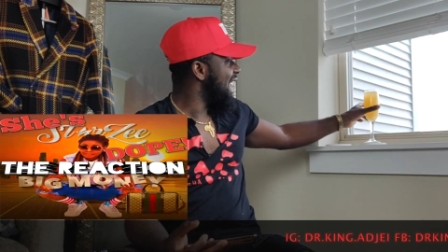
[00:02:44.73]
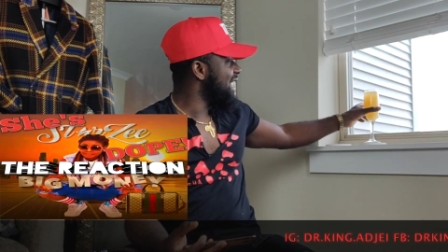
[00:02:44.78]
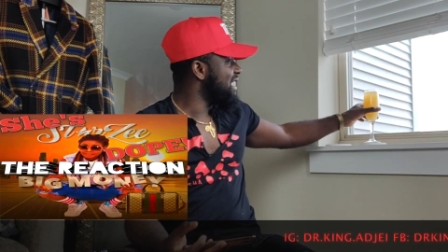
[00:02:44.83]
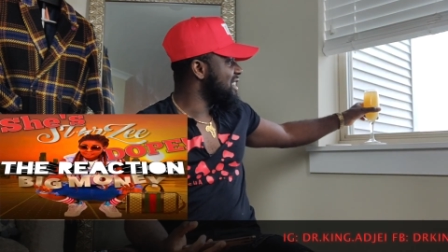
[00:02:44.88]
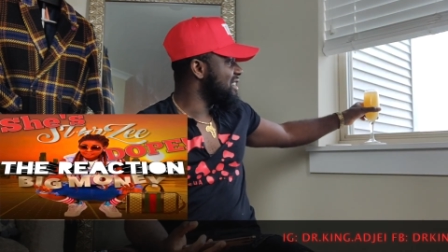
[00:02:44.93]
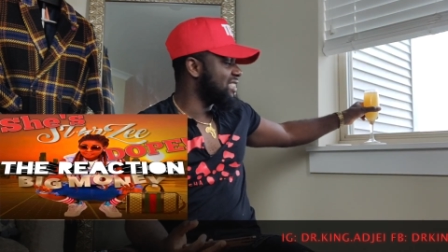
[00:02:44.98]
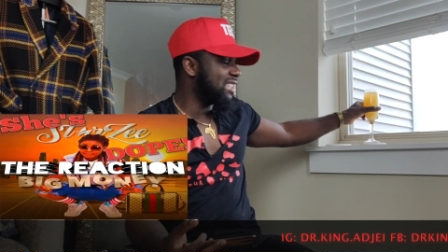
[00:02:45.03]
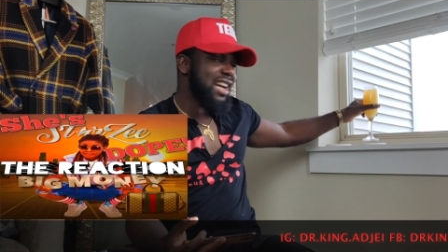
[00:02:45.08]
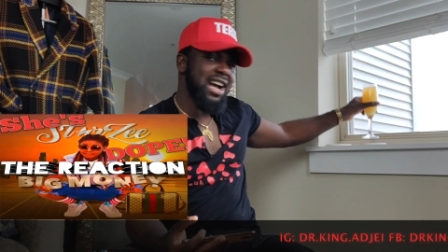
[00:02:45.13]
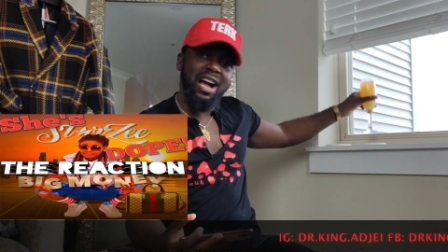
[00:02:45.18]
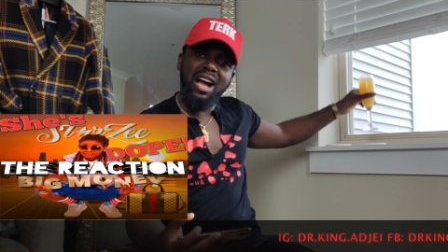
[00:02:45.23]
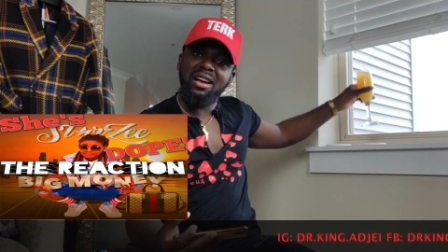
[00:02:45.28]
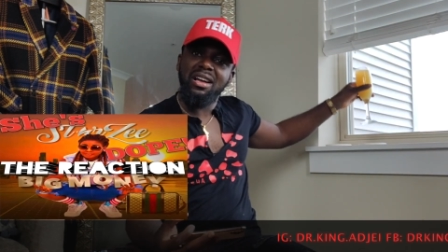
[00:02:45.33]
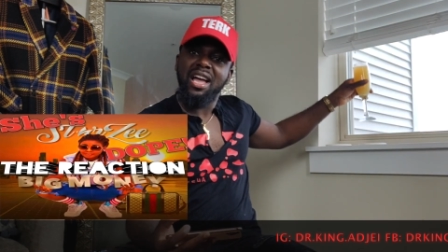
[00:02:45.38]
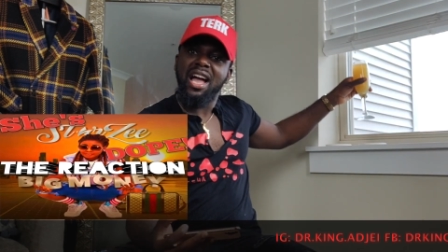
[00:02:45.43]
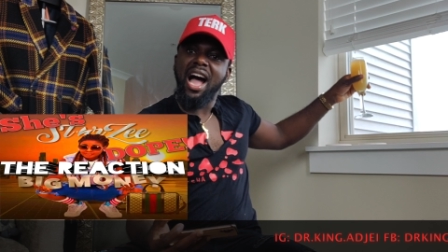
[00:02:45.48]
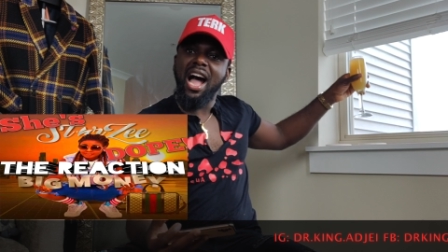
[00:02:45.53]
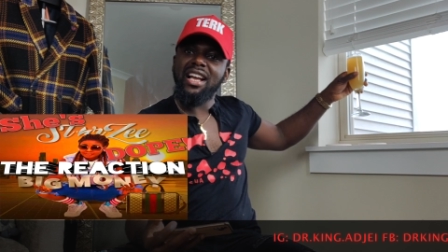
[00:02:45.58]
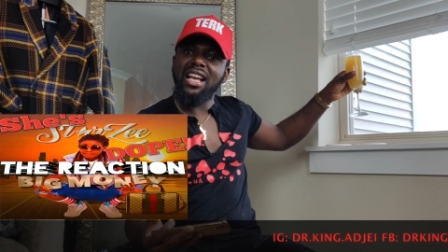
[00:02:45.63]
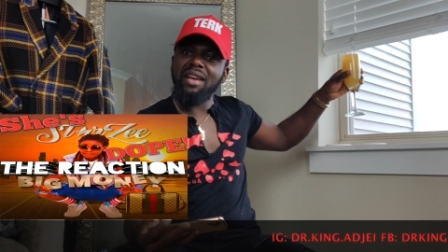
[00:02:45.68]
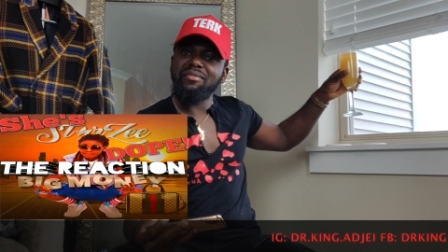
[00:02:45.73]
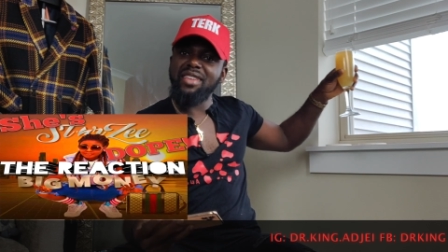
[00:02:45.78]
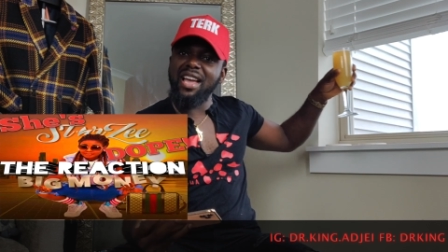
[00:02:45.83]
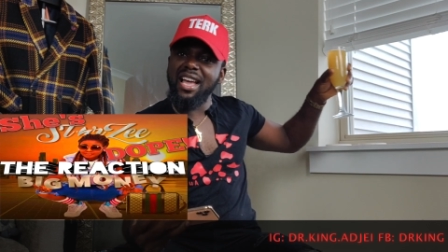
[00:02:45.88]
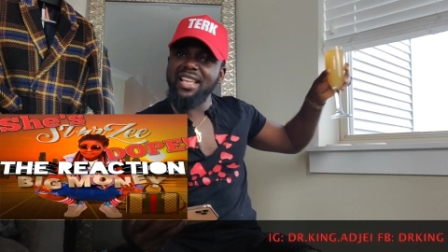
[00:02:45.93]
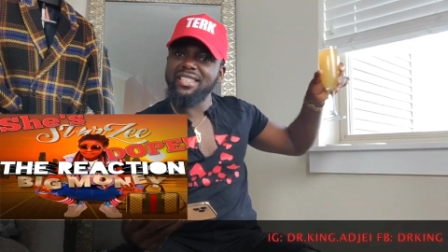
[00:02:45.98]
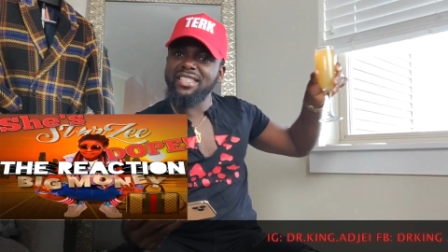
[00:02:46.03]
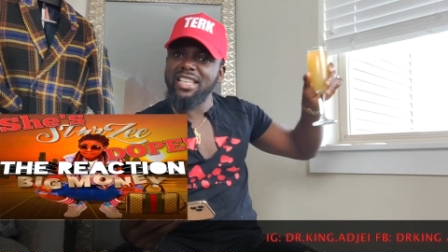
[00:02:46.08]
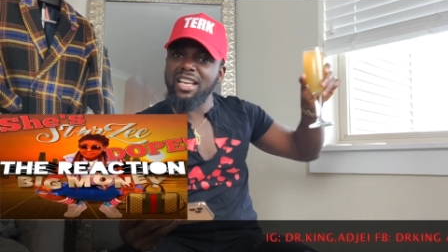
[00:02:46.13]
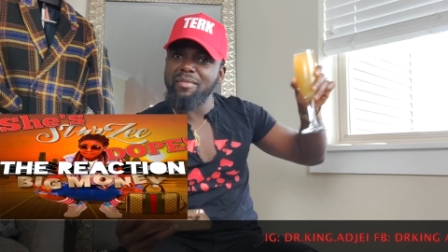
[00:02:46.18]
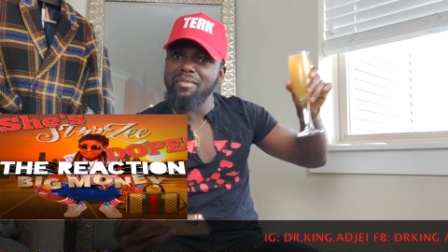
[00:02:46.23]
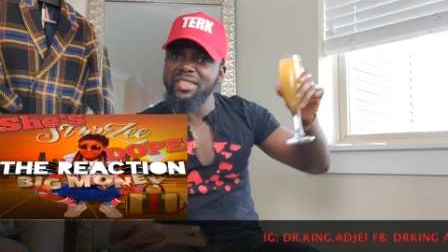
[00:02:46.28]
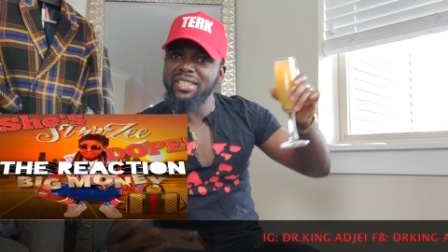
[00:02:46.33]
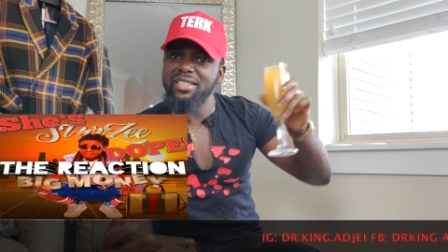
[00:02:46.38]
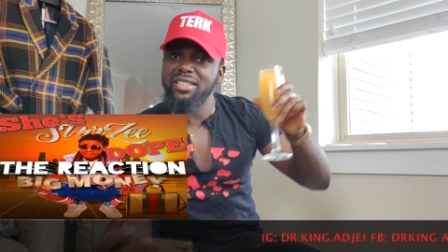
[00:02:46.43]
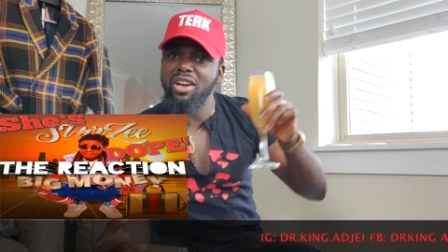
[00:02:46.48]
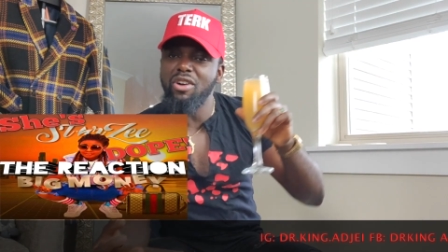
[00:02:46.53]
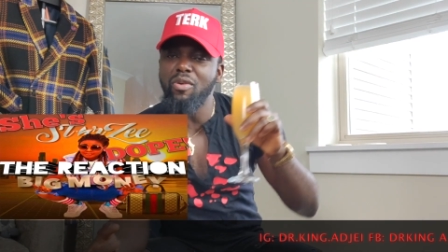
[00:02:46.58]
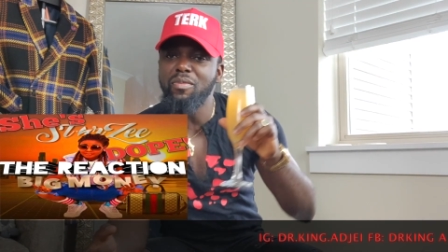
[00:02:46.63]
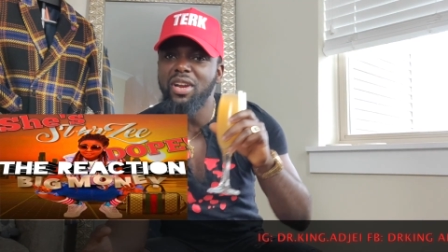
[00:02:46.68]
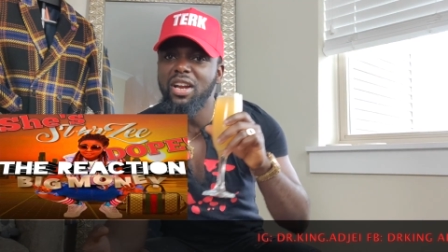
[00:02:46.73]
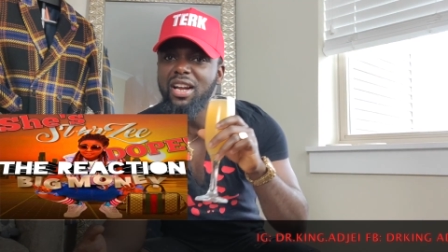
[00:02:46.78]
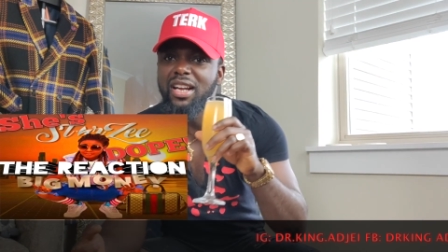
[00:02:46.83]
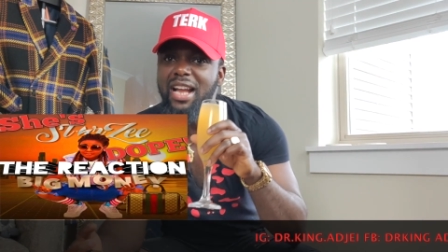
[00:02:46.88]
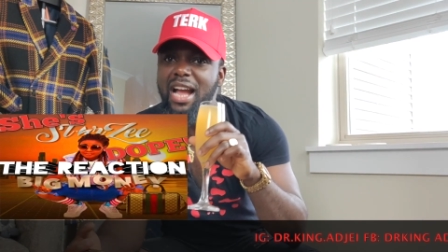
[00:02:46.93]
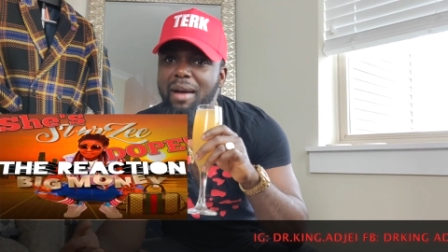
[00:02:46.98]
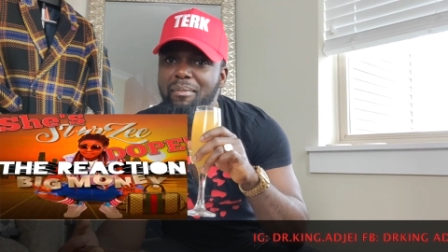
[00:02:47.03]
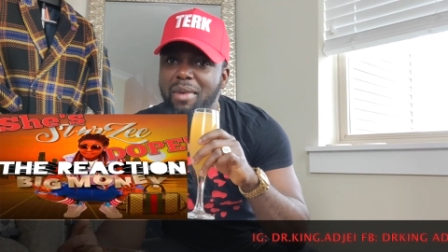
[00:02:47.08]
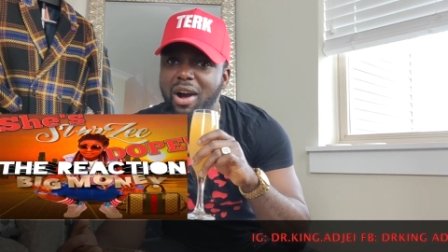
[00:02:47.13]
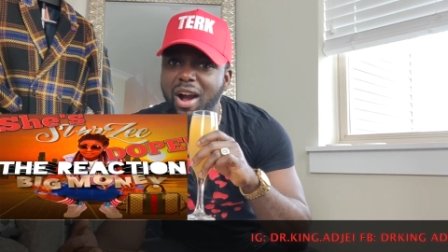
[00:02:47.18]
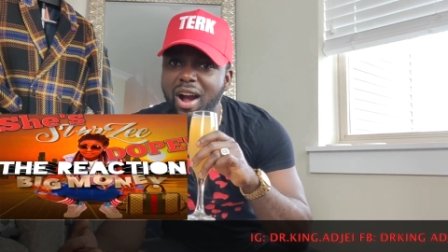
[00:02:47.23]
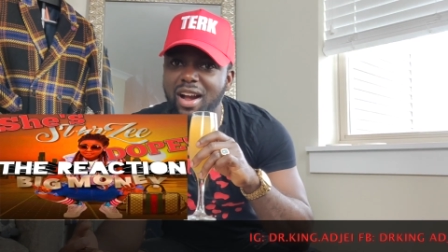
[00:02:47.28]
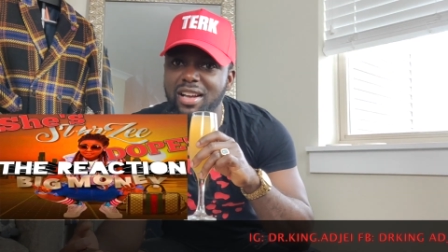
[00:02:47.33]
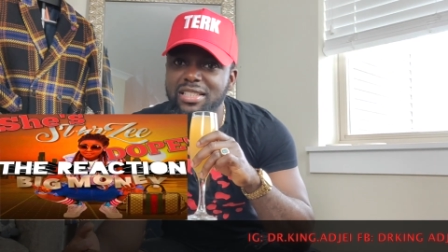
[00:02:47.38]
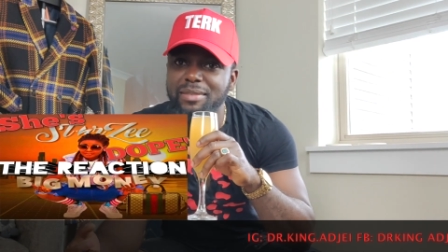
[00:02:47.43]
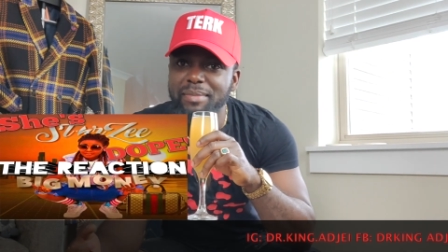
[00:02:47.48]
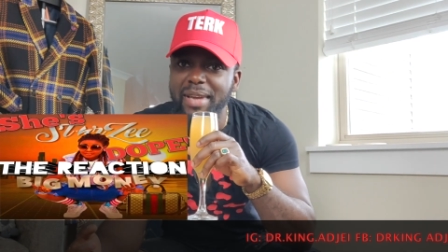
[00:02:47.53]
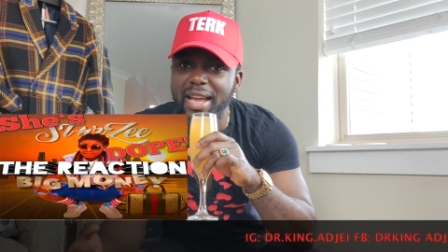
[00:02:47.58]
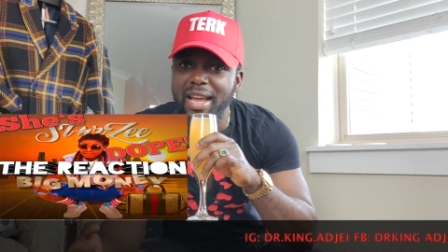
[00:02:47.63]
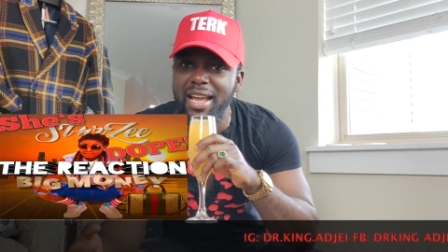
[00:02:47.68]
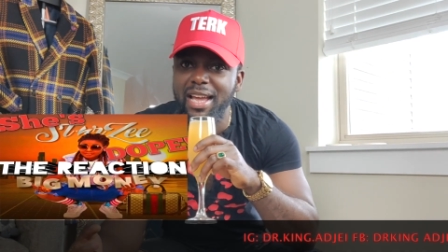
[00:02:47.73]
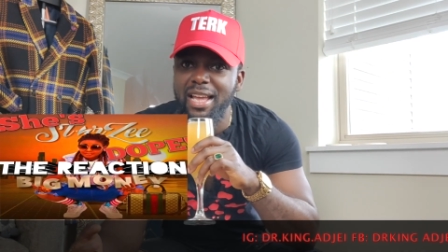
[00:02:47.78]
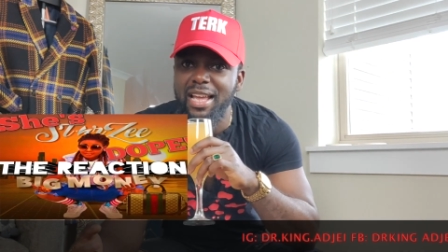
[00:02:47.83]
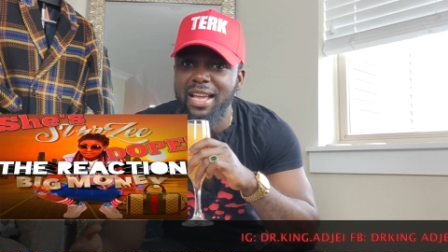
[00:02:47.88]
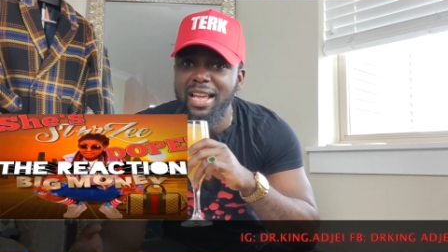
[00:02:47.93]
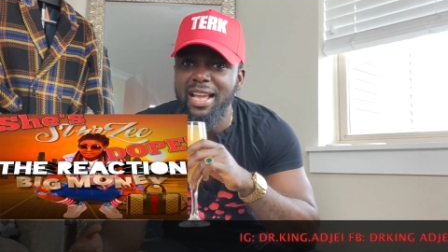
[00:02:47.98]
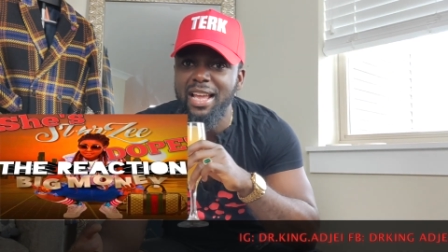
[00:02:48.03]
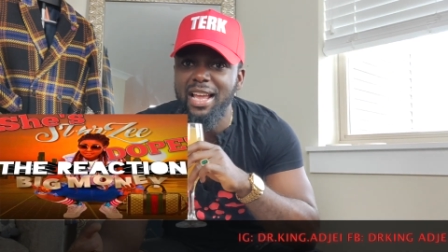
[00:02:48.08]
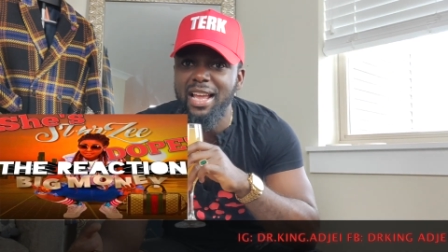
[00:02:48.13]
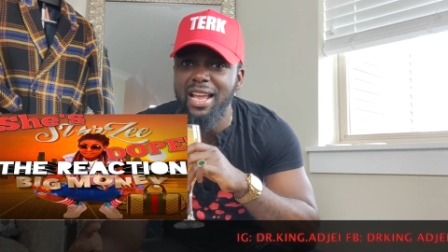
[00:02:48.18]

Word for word: Hey, yo, y'all. How come y'all didn't tell me this homegirl got bars, man?